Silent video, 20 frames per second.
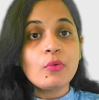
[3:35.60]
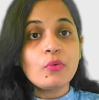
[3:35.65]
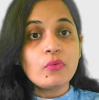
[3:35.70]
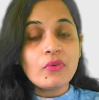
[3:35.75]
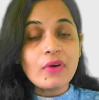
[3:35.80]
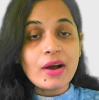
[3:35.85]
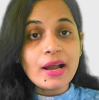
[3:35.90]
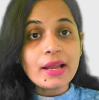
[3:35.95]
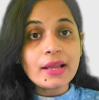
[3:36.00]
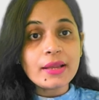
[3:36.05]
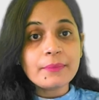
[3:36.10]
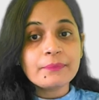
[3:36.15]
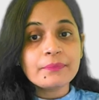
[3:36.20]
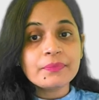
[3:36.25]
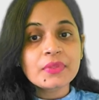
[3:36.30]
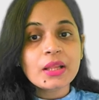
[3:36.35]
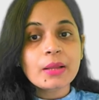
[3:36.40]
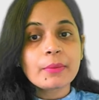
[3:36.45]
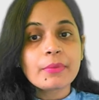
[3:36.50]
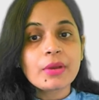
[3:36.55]
Why?
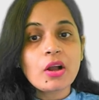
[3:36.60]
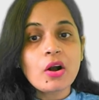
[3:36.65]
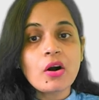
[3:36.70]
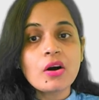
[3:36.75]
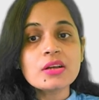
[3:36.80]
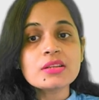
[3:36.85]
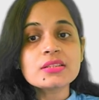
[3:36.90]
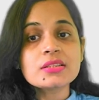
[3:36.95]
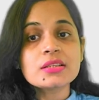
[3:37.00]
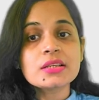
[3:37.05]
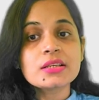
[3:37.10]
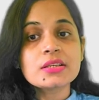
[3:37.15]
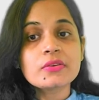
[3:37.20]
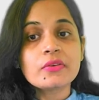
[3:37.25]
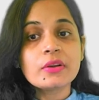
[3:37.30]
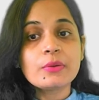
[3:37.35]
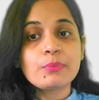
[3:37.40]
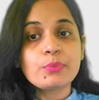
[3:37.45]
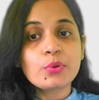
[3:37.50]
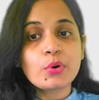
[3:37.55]
Because it
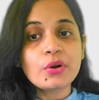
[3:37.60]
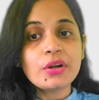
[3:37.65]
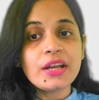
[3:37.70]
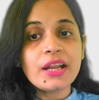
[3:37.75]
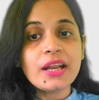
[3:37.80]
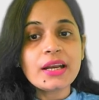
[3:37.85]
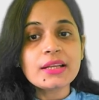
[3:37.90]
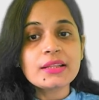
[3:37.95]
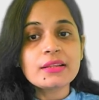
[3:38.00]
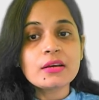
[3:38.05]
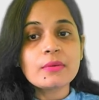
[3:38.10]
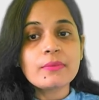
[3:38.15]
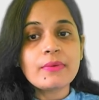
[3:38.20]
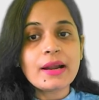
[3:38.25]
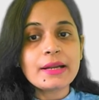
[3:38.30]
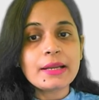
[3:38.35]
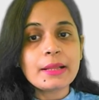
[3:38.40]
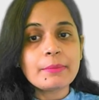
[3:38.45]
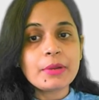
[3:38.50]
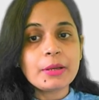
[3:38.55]
will protect the
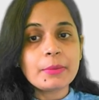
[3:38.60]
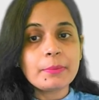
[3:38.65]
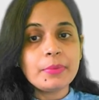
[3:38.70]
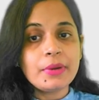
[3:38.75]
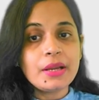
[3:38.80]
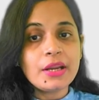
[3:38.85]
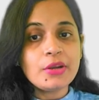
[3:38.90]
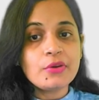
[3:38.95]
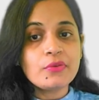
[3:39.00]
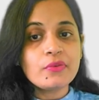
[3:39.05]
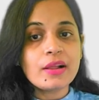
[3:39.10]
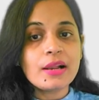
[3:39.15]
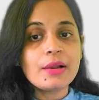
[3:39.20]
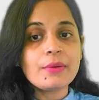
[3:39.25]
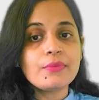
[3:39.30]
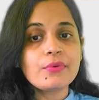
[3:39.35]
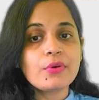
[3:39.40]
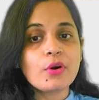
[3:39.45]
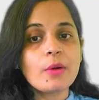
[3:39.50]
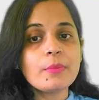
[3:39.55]
vitamin
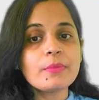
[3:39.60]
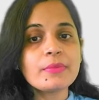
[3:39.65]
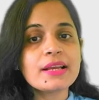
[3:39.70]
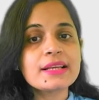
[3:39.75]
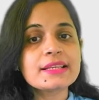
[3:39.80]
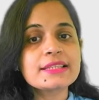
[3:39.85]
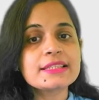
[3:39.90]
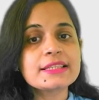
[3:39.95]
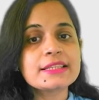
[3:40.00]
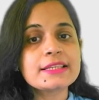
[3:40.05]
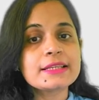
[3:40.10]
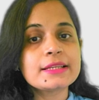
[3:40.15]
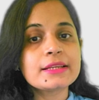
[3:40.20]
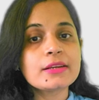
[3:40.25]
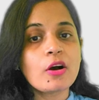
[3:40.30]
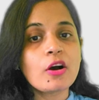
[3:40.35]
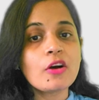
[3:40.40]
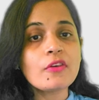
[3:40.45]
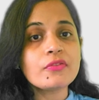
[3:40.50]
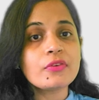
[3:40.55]
B12 from
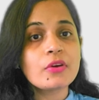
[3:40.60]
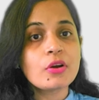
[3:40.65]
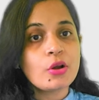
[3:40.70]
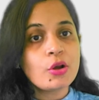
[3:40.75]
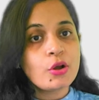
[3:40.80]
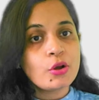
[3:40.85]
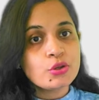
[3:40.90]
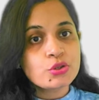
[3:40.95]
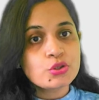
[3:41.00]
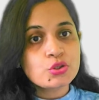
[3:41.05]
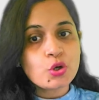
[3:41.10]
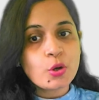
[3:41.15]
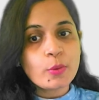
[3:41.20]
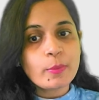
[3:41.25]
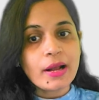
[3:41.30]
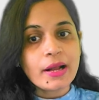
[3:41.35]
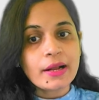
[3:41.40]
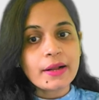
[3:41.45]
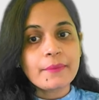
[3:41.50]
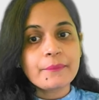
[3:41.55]
acidity of
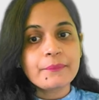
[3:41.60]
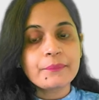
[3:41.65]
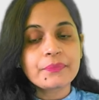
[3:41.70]
stomach.